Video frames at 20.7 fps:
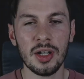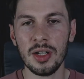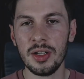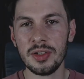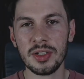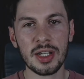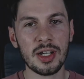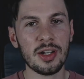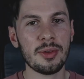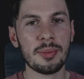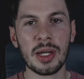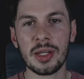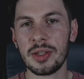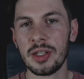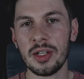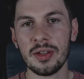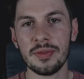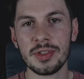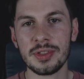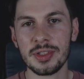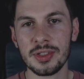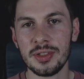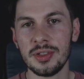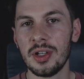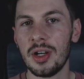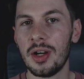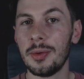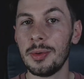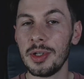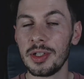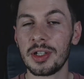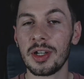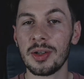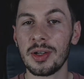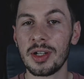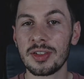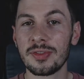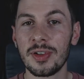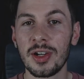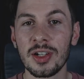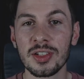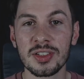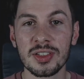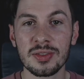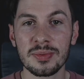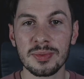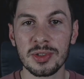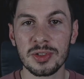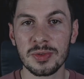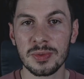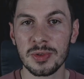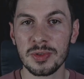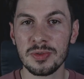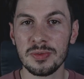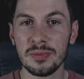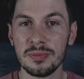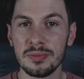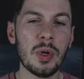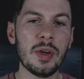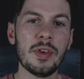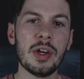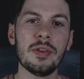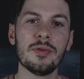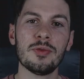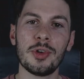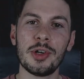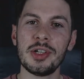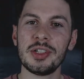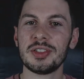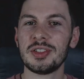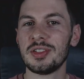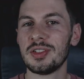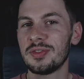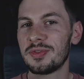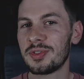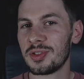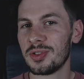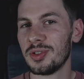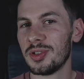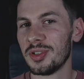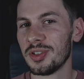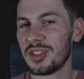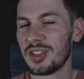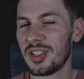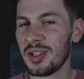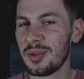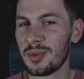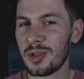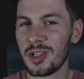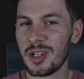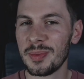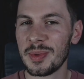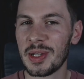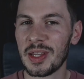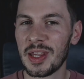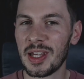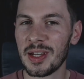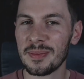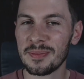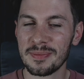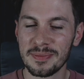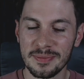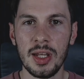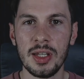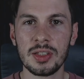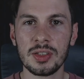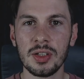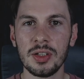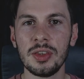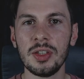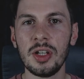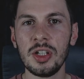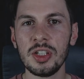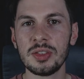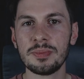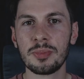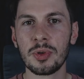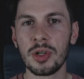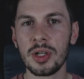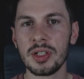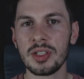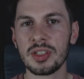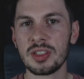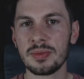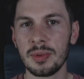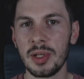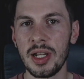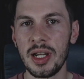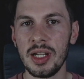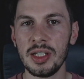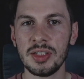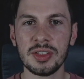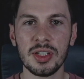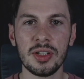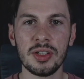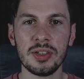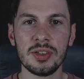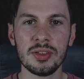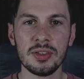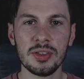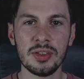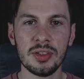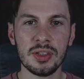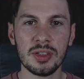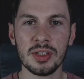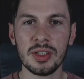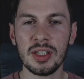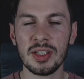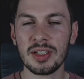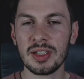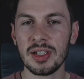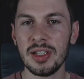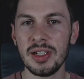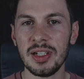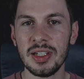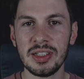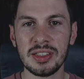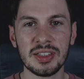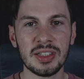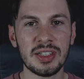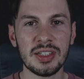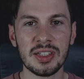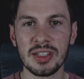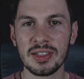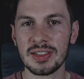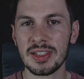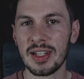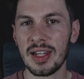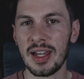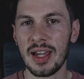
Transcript: I don't care about the other 2. I want to go as fast as possible. Within reason, of course, don't worry about that. It's got a nice bright display so you can clearly see this